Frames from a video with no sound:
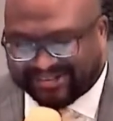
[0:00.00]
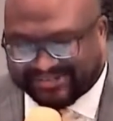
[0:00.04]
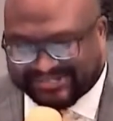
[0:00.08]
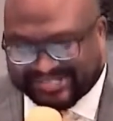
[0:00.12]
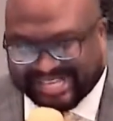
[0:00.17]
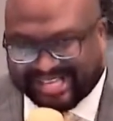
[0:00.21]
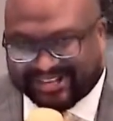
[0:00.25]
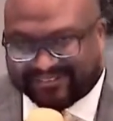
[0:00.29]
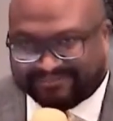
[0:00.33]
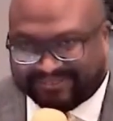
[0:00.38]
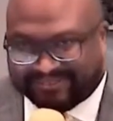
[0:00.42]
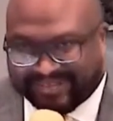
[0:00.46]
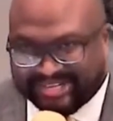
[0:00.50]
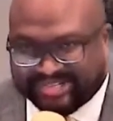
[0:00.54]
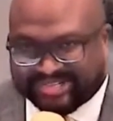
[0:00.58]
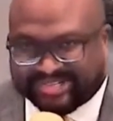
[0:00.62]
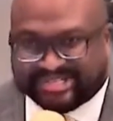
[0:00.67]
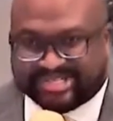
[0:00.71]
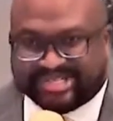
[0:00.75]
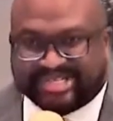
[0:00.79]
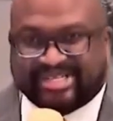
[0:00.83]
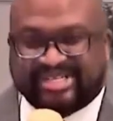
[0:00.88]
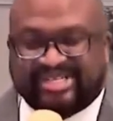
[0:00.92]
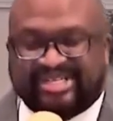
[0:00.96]
of
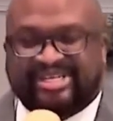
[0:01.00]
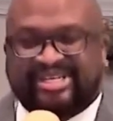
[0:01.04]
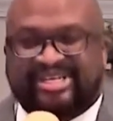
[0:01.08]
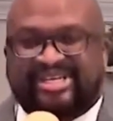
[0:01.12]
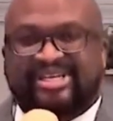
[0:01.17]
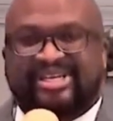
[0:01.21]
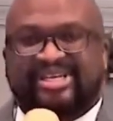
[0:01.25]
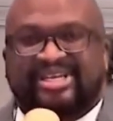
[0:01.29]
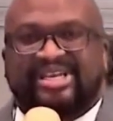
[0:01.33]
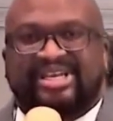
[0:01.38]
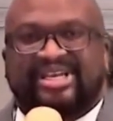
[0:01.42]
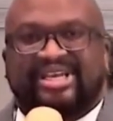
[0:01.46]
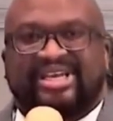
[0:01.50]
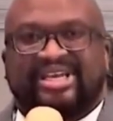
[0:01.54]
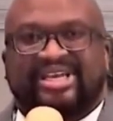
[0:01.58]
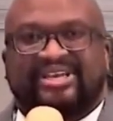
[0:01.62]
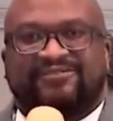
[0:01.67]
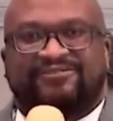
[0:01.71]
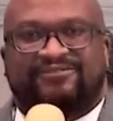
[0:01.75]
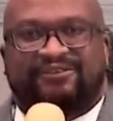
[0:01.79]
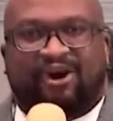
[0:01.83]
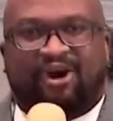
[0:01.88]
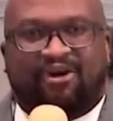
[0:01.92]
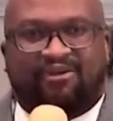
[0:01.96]
salvation
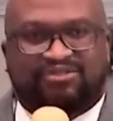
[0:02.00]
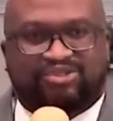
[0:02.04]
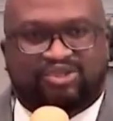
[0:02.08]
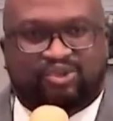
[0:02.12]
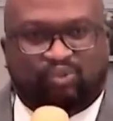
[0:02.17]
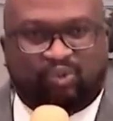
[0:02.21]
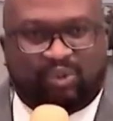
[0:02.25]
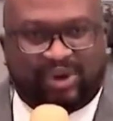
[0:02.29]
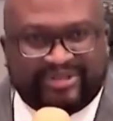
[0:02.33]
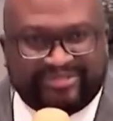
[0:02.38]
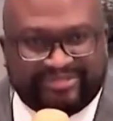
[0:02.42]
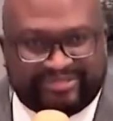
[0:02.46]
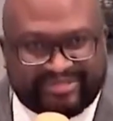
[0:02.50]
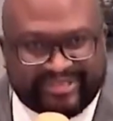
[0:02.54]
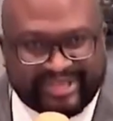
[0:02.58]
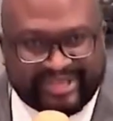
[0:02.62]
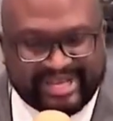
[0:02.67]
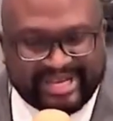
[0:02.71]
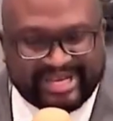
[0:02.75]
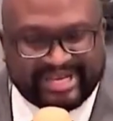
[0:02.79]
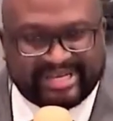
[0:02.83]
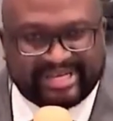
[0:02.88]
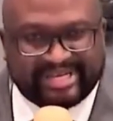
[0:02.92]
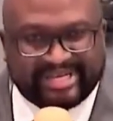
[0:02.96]
involves one
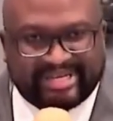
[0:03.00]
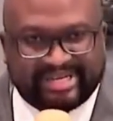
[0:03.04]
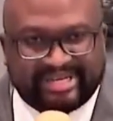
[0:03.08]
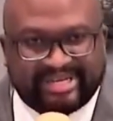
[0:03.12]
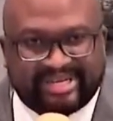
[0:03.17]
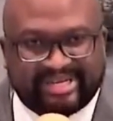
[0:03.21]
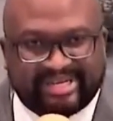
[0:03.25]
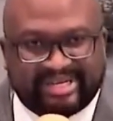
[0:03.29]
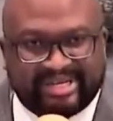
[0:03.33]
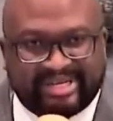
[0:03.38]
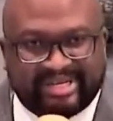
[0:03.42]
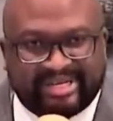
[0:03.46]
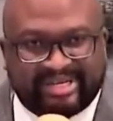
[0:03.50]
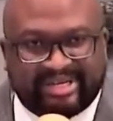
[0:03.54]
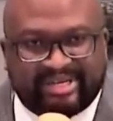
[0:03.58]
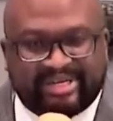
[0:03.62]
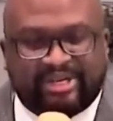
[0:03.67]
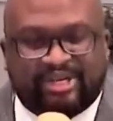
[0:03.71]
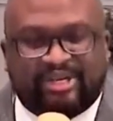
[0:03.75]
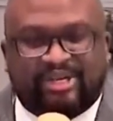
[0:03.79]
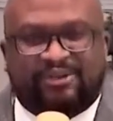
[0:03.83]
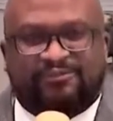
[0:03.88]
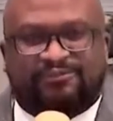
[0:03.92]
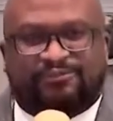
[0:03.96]
thing:
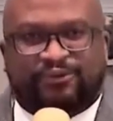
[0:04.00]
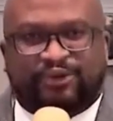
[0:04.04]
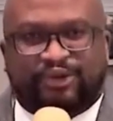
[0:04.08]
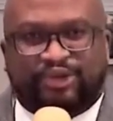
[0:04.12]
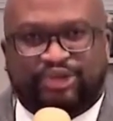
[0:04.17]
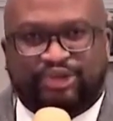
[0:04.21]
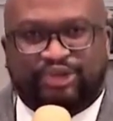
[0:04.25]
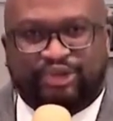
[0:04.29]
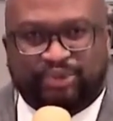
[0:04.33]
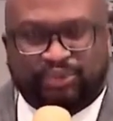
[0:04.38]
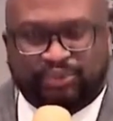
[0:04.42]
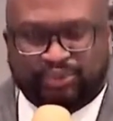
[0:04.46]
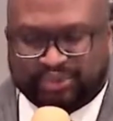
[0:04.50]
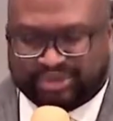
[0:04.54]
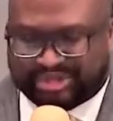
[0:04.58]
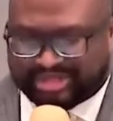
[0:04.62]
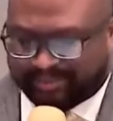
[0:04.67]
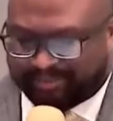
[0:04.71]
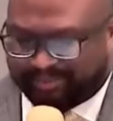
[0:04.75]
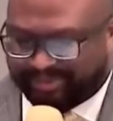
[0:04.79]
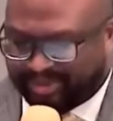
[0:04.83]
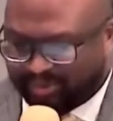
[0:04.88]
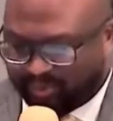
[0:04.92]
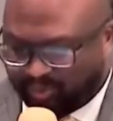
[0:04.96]
for you to be